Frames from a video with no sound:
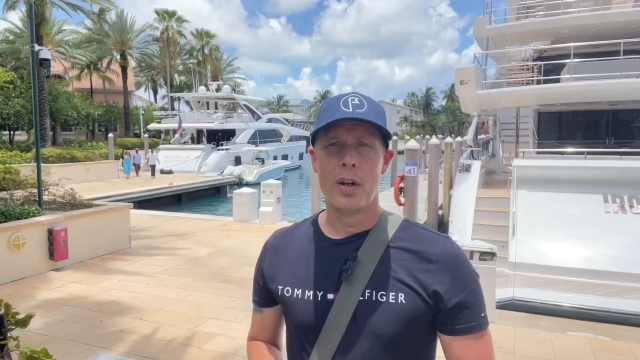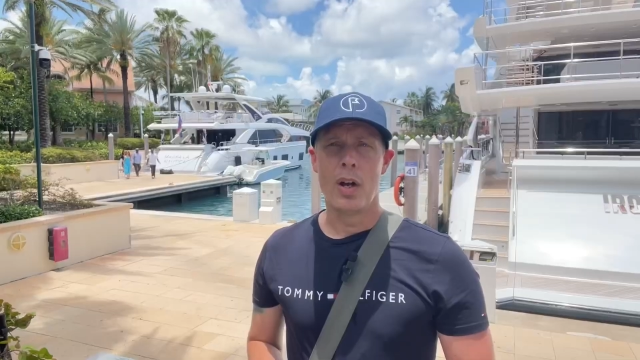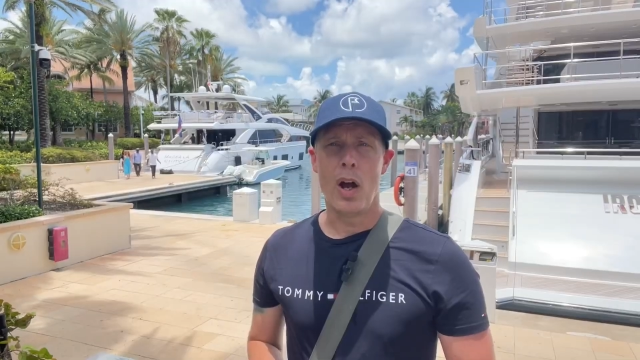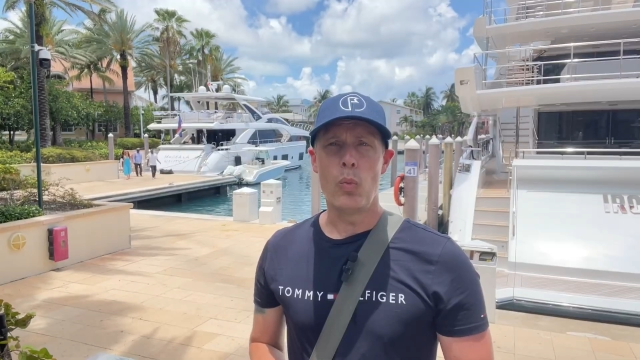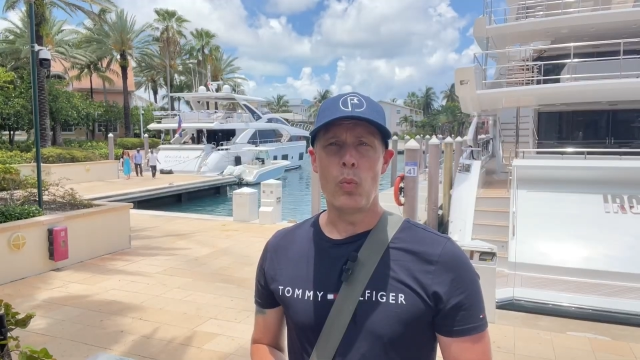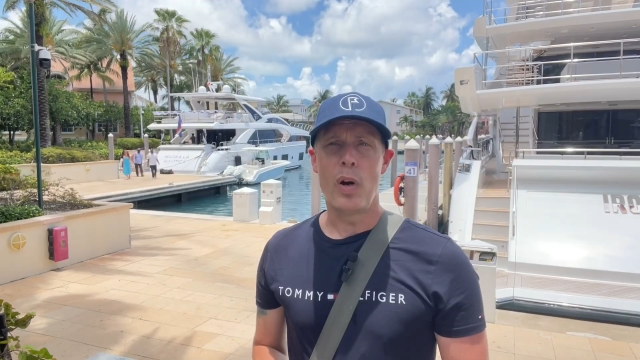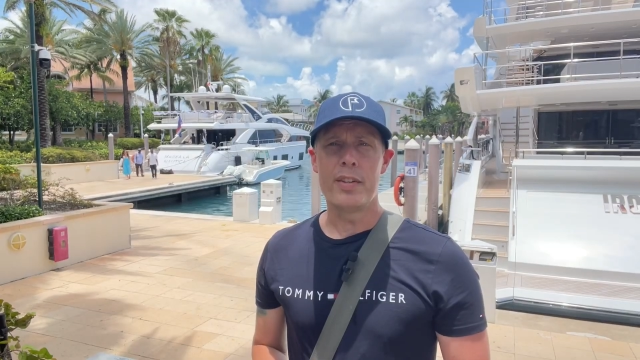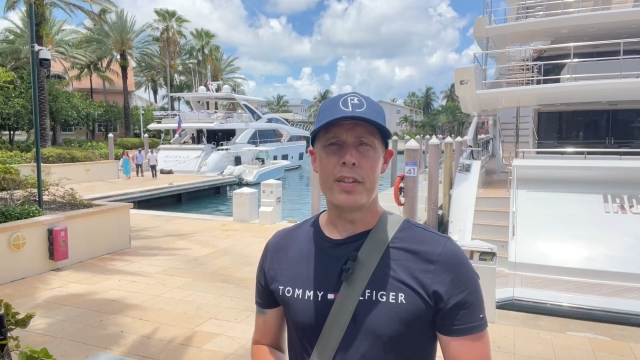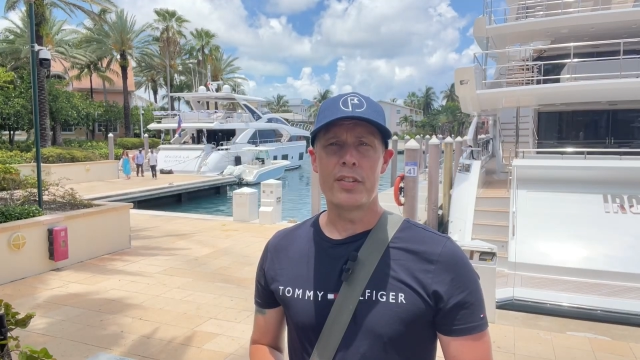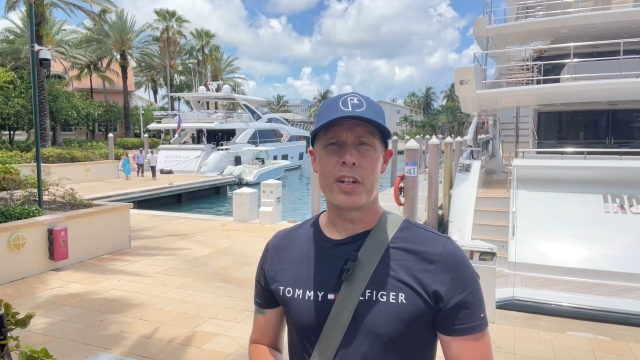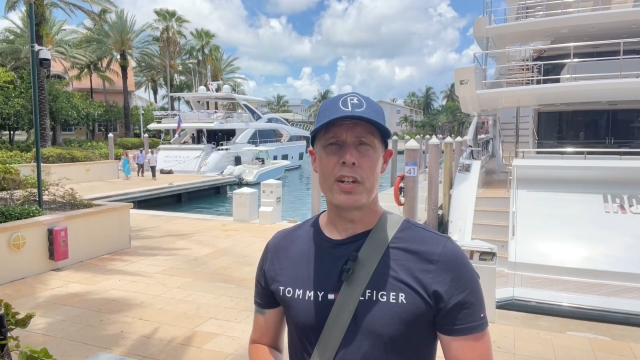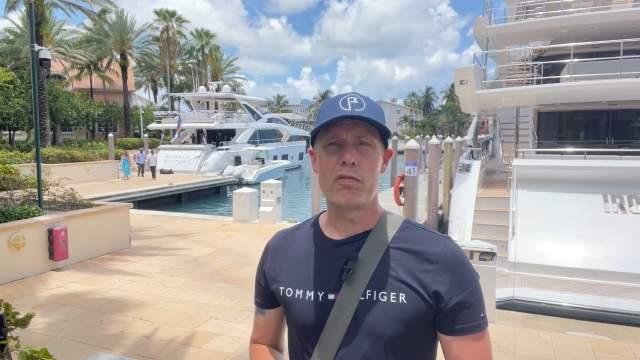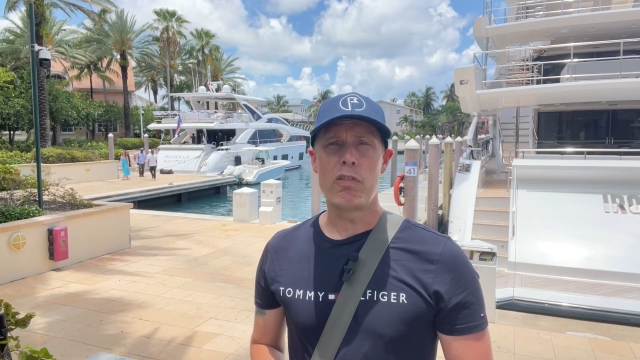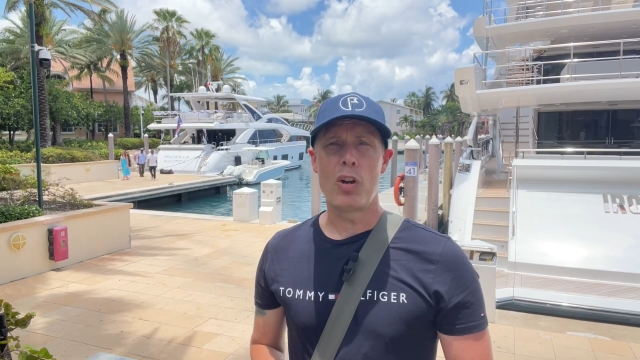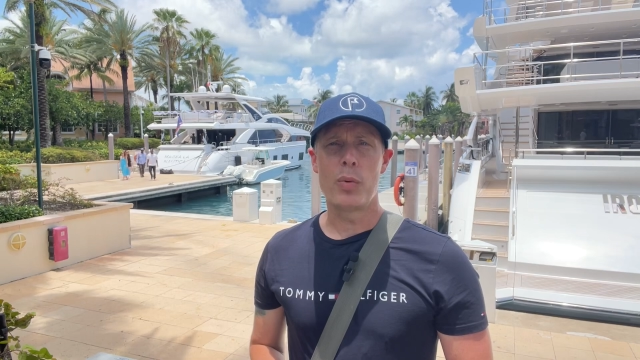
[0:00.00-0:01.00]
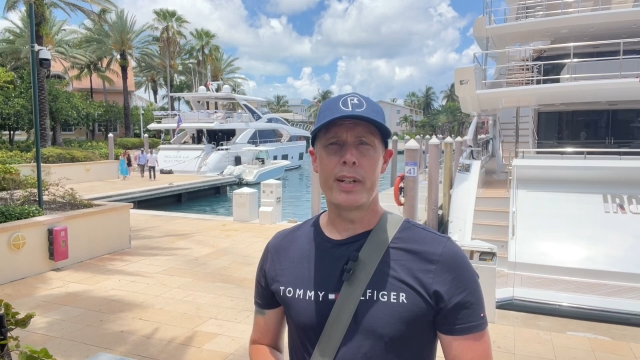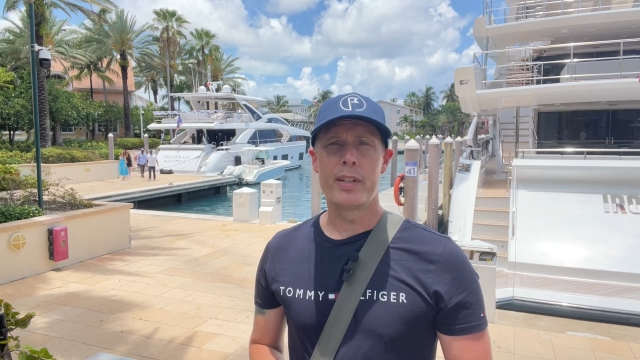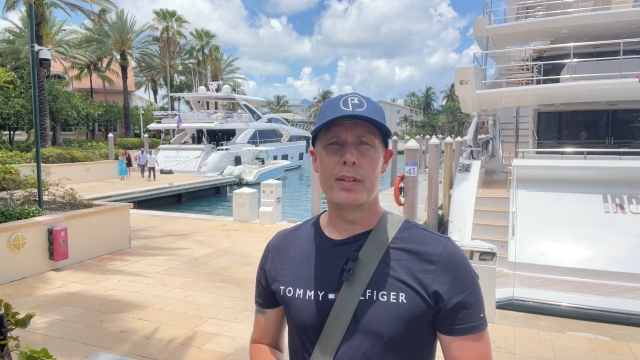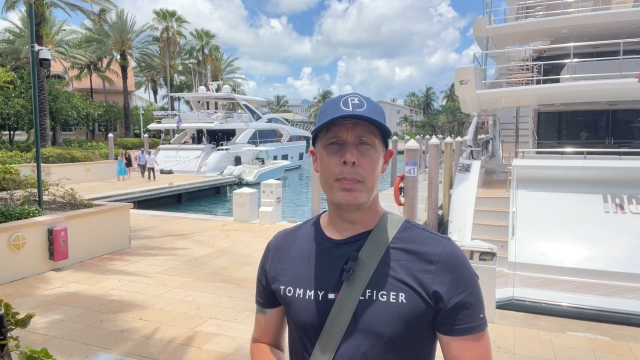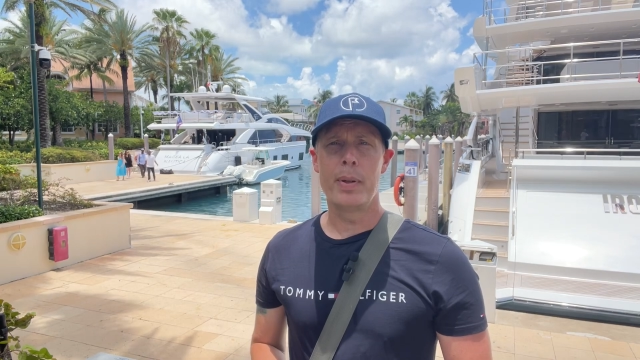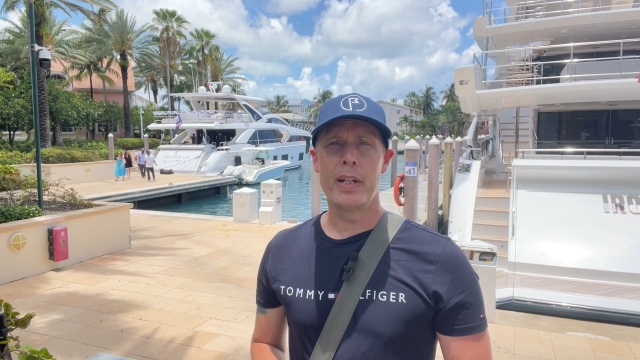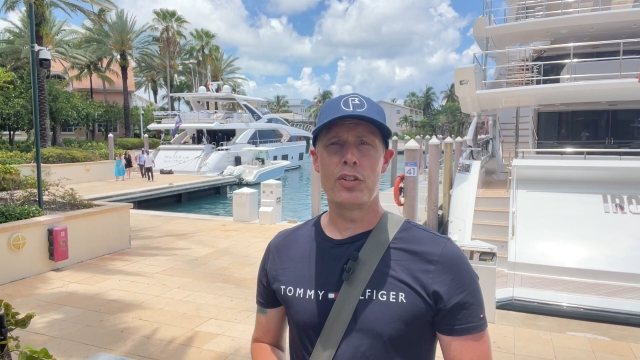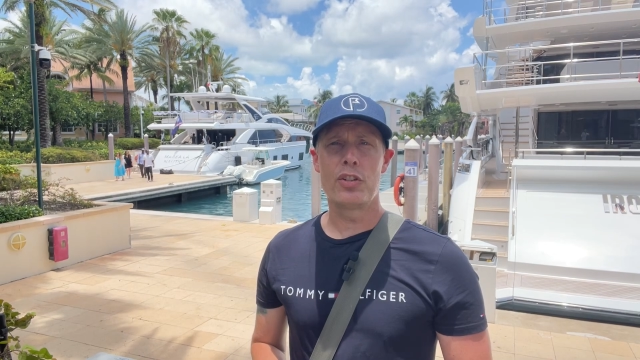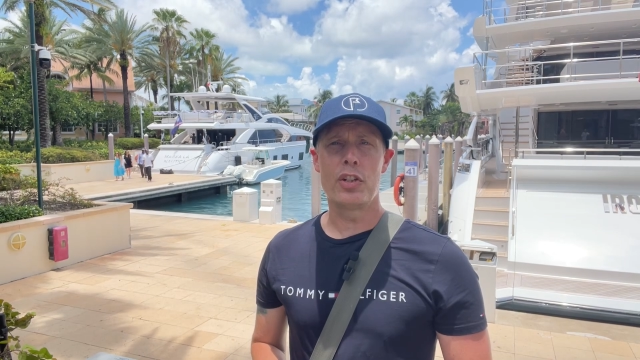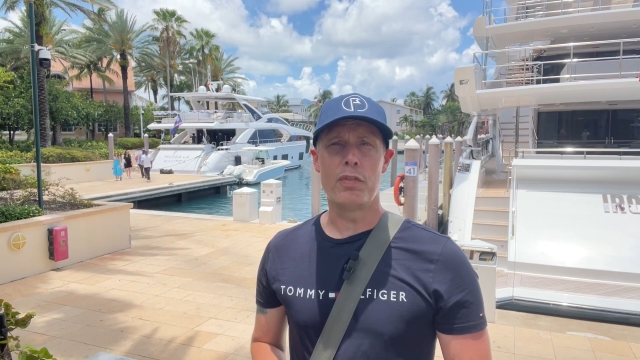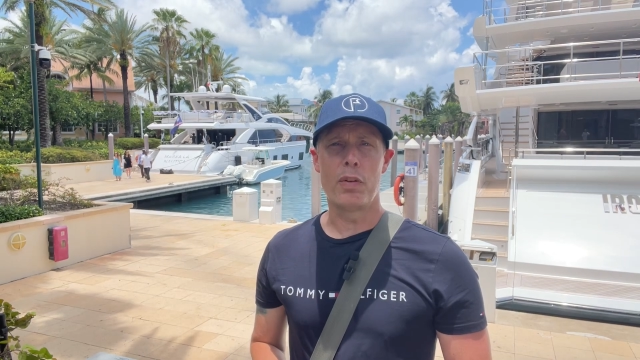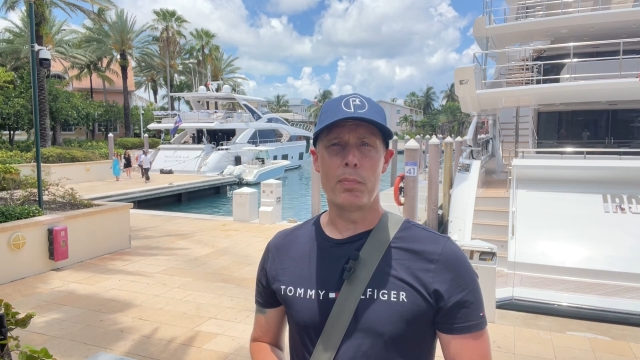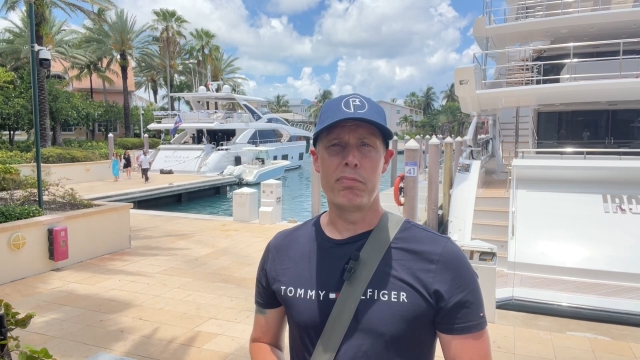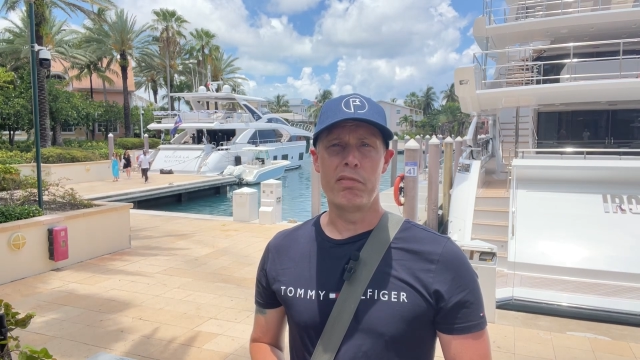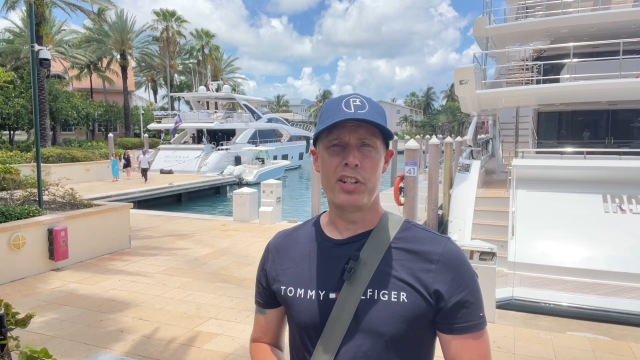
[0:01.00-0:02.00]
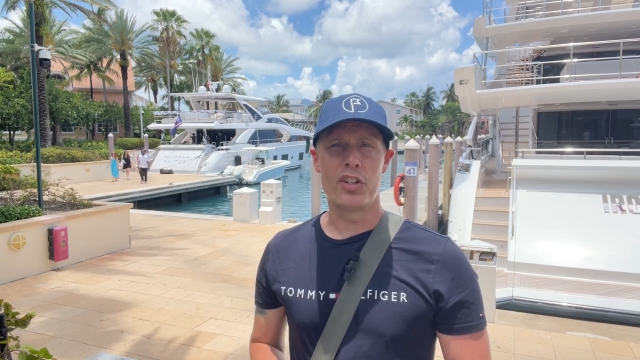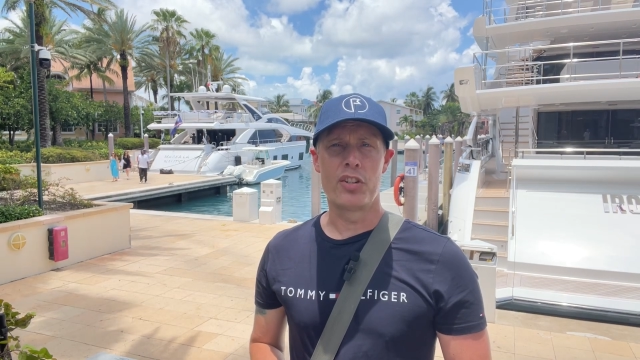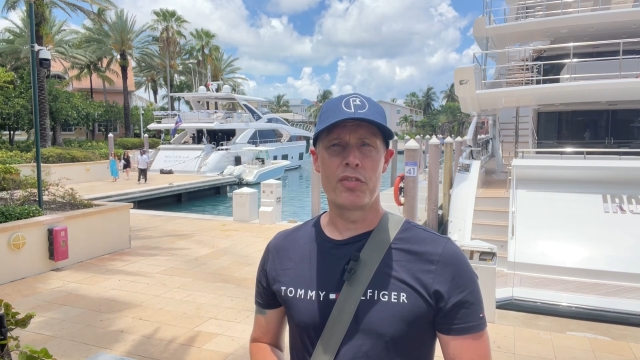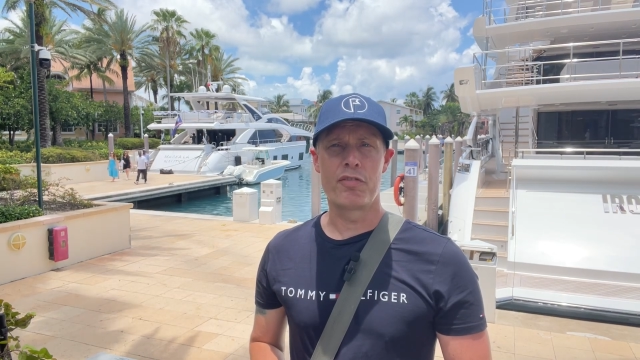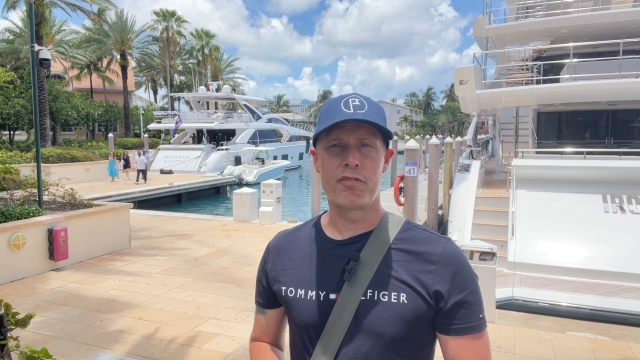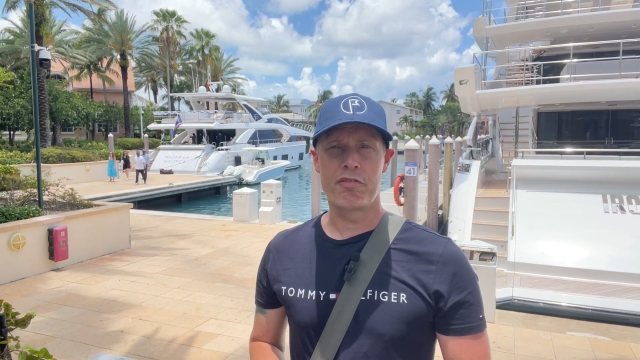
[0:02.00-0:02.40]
And why this heroic depiction of a British